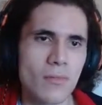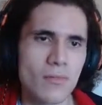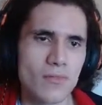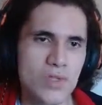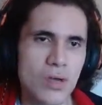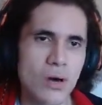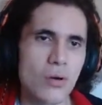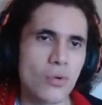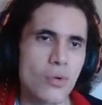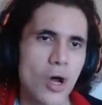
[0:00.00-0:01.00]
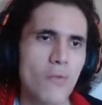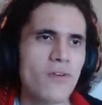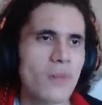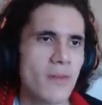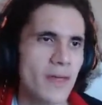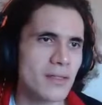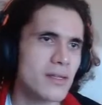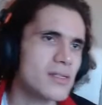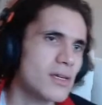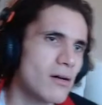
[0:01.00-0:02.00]
So hopefully by the end of
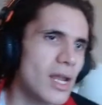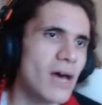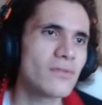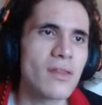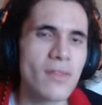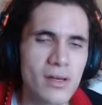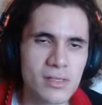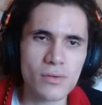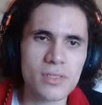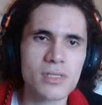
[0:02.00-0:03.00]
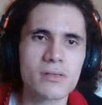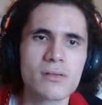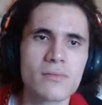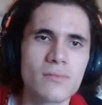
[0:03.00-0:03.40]
this year I'll have 10,000 OSTs.